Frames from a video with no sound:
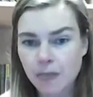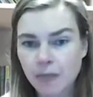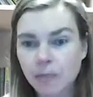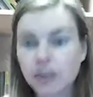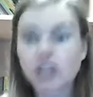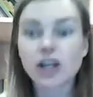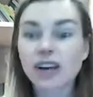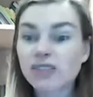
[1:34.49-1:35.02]

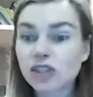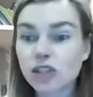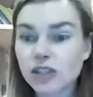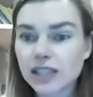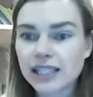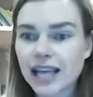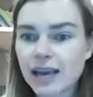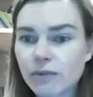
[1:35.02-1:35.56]
But you don't have to do
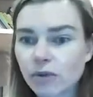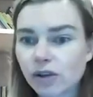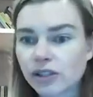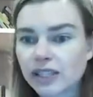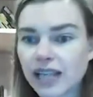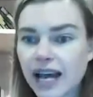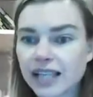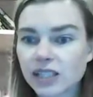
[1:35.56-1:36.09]
the same
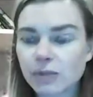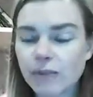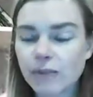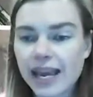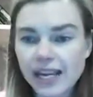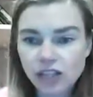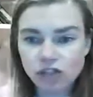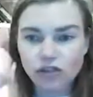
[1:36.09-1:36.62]
ones as
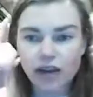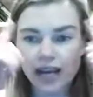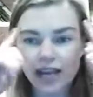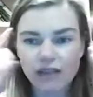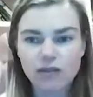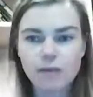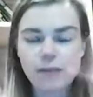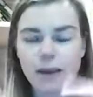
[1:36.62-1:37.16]
me. Try
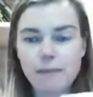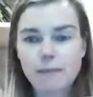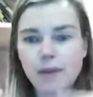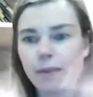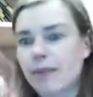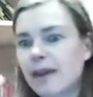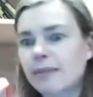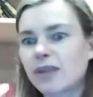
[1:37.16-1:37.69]
and remember
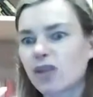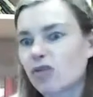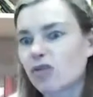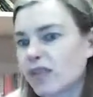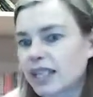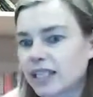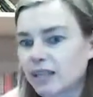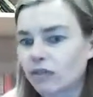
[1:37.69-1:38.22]
maybe
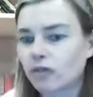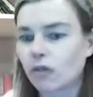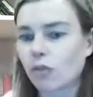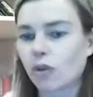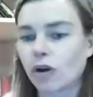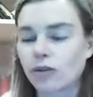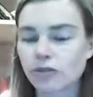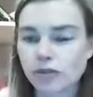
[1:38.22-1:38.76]
3 different
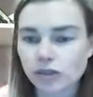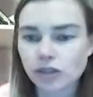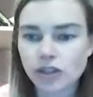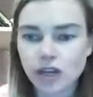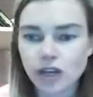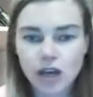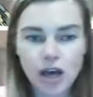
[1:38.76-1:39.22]
ones.